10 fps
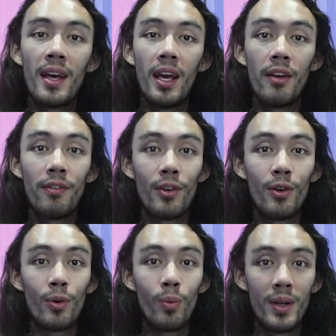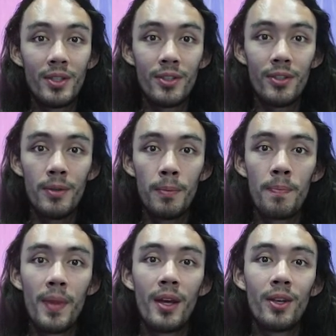If you want to,
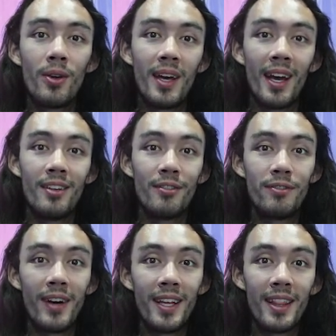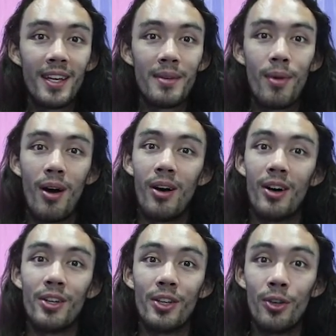you can find them
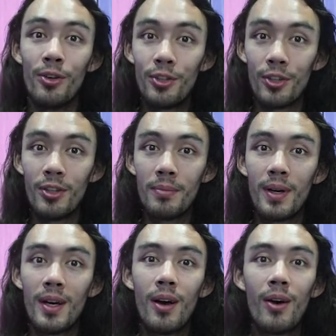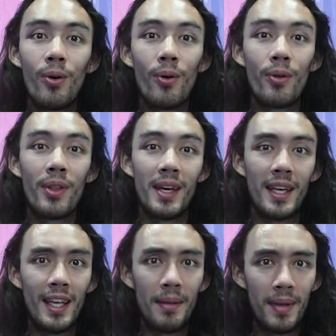on YouTube or the
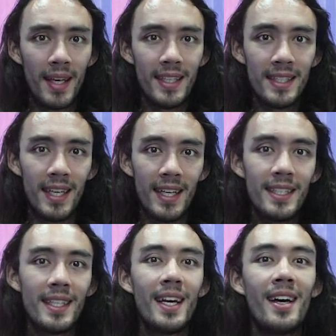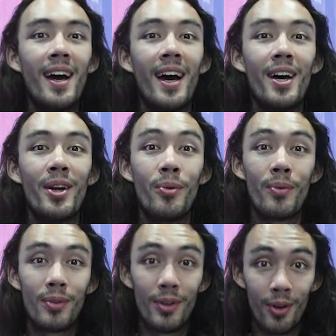EBS site
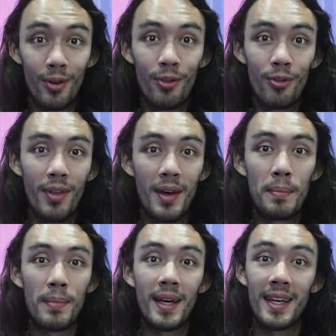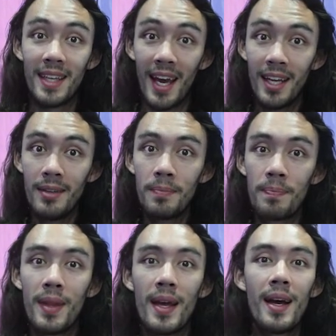and go through them again.
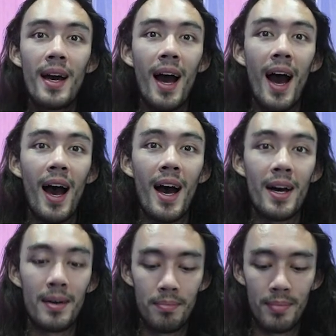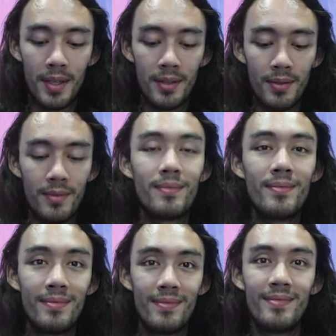But
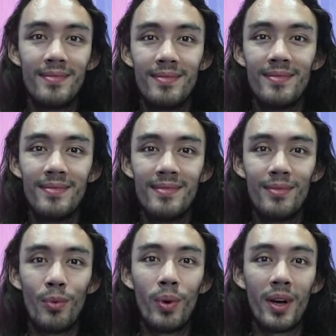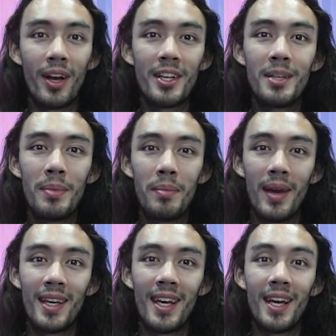we're going to be
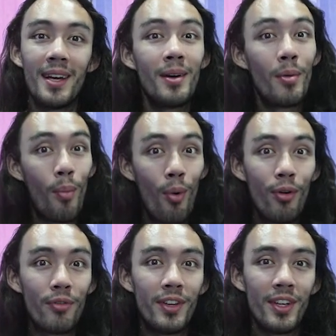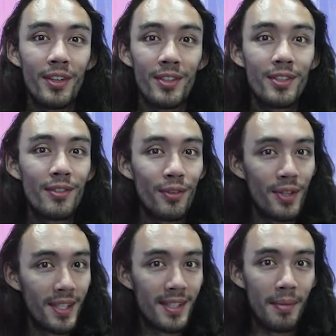making more videos for this